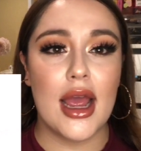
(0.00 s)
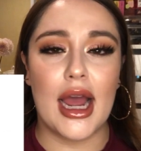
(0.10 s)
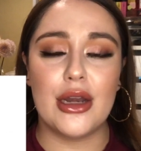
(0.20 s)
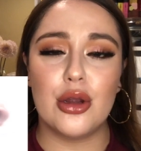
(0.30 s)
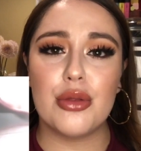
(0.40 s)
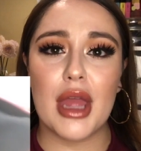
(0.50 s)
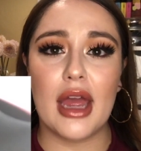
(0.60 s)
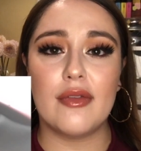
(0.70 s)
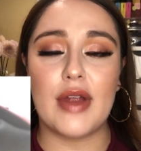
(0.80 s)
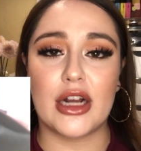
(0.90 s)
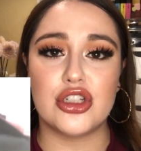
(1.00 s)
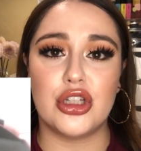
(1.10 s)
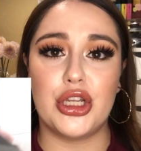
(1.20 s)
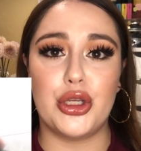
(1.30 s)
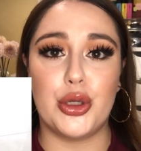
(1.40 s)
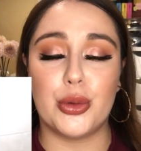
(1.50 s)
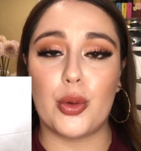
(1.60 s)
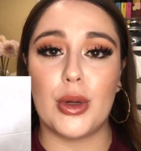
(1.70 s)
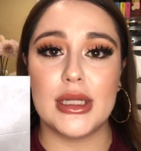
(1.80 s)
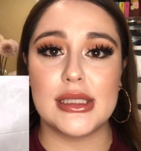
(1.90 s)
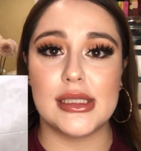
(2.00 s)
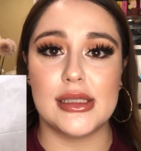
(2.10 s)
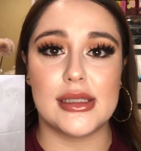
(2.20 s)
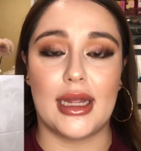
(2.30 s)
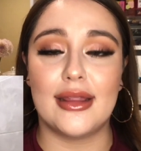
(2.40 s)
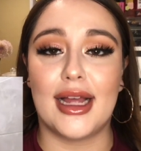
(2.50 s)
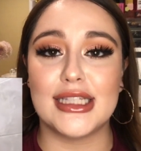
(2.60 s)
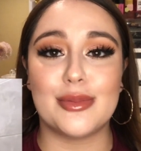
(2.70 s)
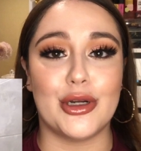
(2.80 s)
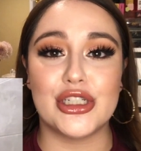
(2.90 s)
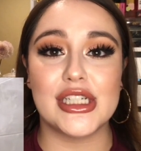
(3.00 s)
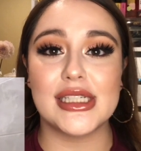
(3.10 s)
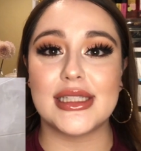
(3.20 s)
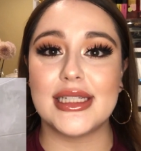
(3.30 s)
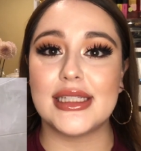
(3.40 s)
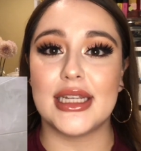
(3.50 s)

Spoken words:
I know they have actually newer ones since I last purchased this.